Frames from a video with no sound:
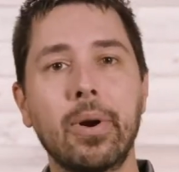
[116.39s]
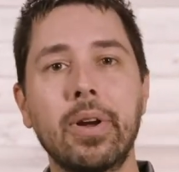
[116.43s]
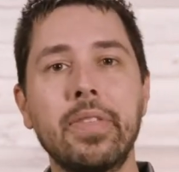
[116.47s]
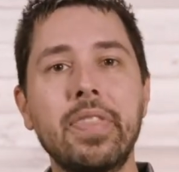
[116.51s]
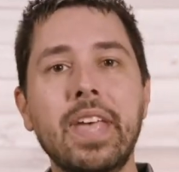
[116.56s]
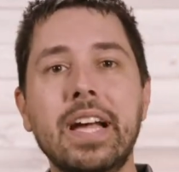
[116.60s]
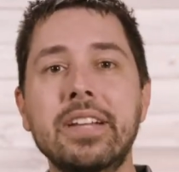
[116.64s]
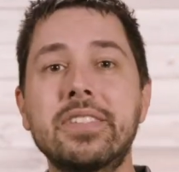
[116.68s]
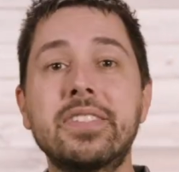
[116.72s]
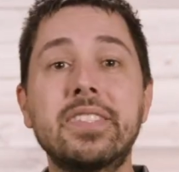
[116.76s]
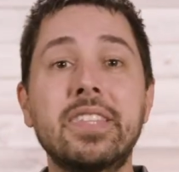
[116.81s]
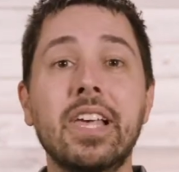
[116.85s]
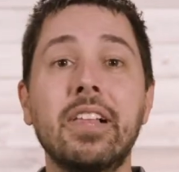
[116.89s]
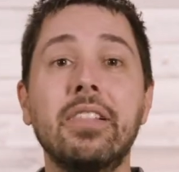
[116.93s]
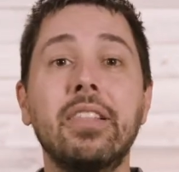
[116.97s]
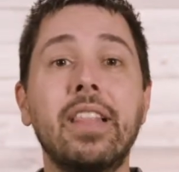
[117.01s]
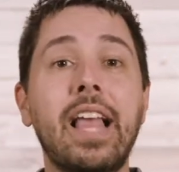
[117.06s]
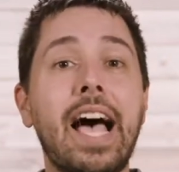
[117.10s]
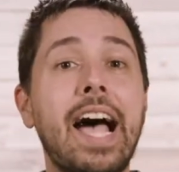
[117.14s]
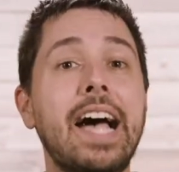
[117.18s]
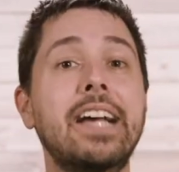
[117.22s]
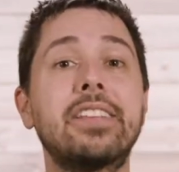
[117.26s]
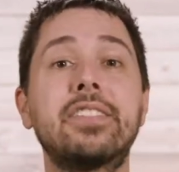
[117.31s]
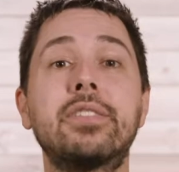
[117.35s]
And that's the
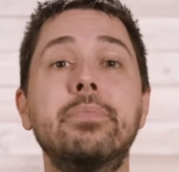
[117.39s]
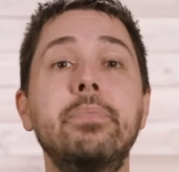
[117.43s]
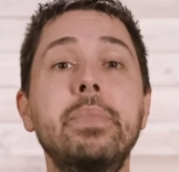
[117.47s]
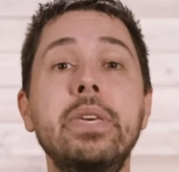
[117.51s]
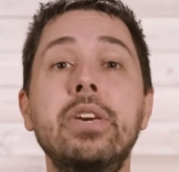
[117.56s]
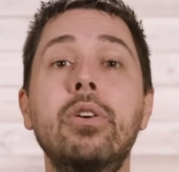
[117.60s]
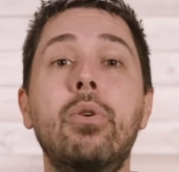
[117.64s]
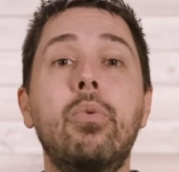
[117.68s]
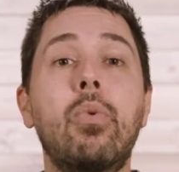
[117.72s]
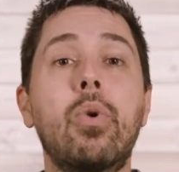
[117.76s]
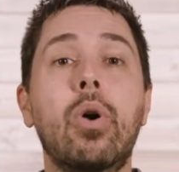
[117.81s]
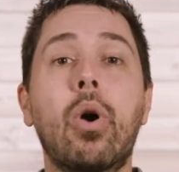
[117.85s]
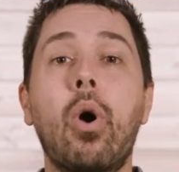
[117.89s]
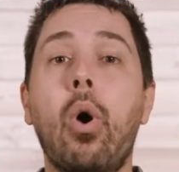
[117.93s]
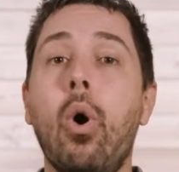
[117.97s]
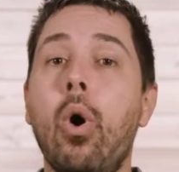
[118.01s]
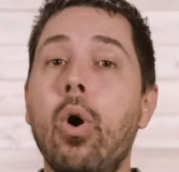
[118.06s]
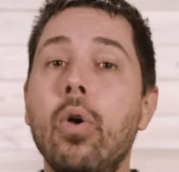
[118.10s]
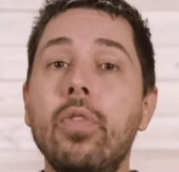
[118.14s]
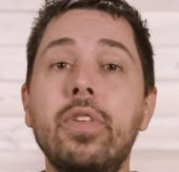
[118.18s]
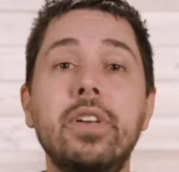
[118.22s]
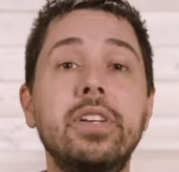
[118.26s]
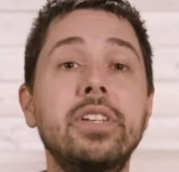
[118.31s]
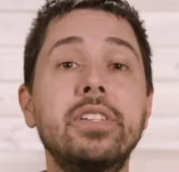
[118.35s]
last meal where
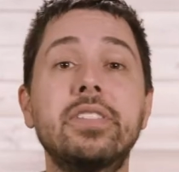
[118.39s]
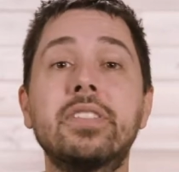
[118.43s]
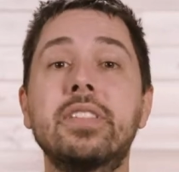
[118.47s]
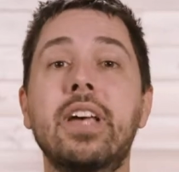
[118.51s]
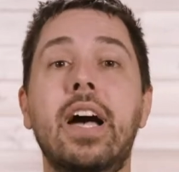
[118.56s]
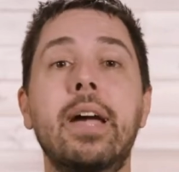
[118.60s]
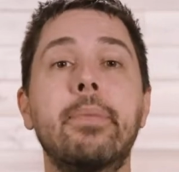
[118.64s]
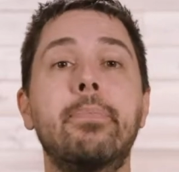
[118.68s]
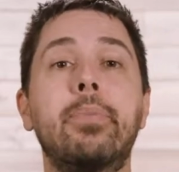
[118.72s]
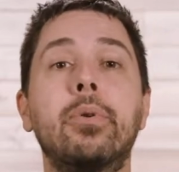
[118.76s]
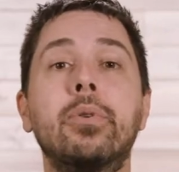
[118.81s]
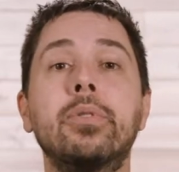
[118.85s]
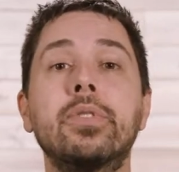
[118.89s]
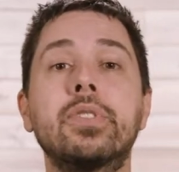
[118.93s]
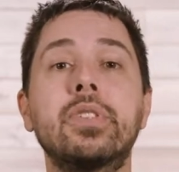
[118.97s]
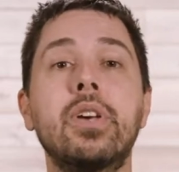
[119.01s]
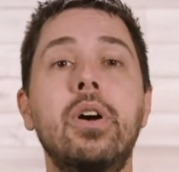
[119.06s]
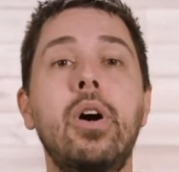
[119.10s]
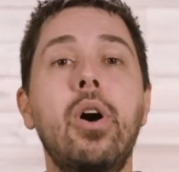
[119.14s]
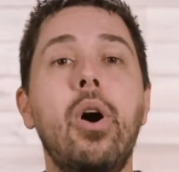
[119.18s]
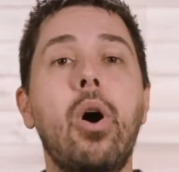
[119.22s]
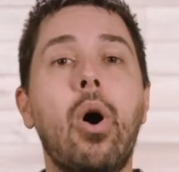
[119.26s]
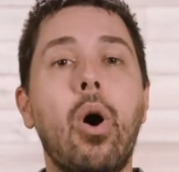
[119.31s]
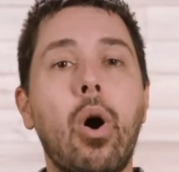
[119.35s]
all the disciples
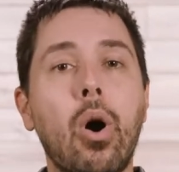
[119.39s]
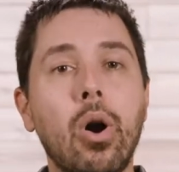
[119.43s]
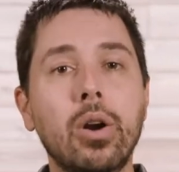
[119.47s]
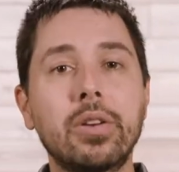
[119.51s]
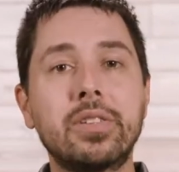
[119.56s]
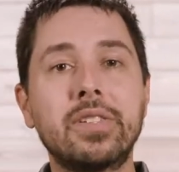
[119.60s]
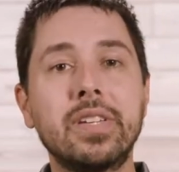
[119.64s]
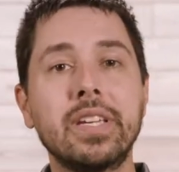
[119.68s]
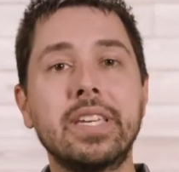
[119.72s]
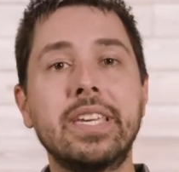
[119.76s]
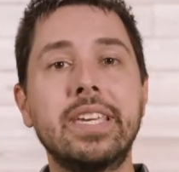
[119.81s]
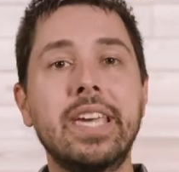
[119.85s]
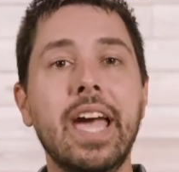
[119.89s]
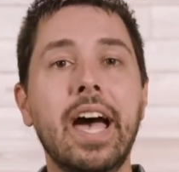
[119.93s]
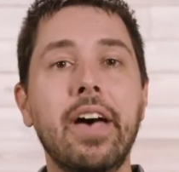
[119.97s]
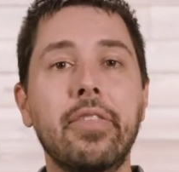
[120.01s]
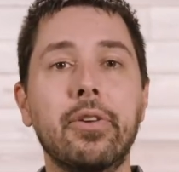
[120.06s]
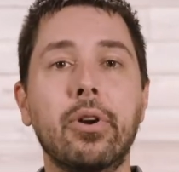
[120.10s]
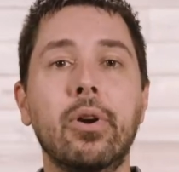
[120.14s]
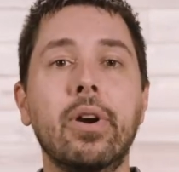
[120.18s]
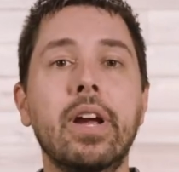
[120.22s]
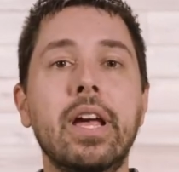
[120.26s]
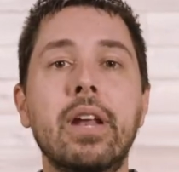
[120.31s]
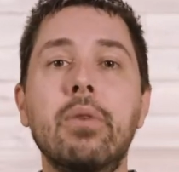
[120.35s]
are
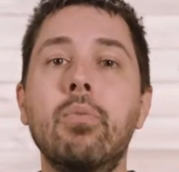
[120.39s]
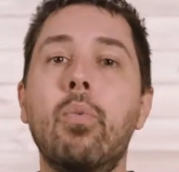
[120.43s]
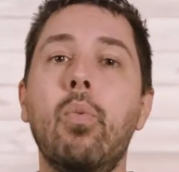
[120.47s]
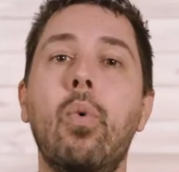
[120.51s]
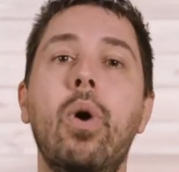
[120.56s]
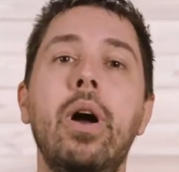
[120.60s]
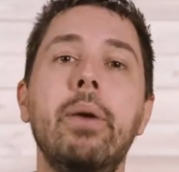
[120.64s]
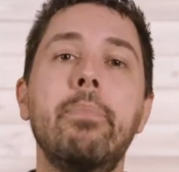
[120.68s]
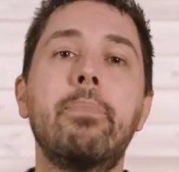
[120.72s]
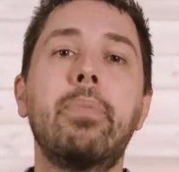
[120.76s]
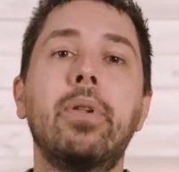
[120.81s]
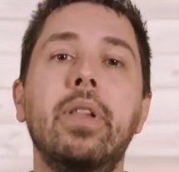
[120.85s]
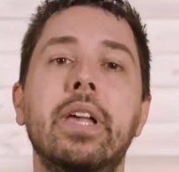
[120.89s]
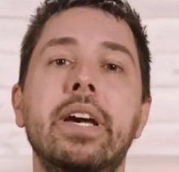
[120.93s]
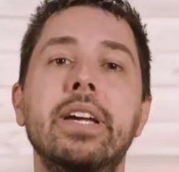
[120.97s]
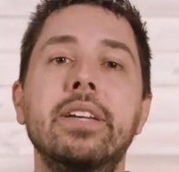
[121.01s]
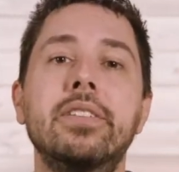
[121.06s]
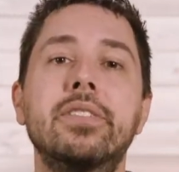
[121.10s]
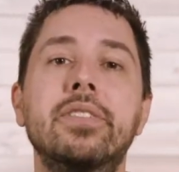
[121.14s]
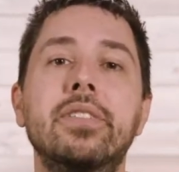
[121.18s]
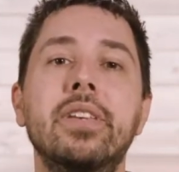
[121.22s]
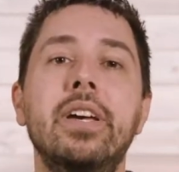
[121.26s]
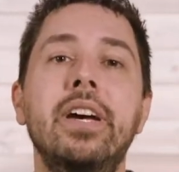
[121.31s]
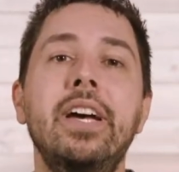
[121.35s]
together in one
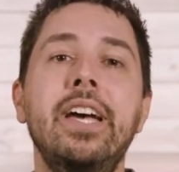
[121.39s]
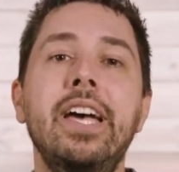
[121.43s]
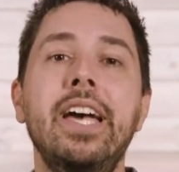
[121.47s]
place.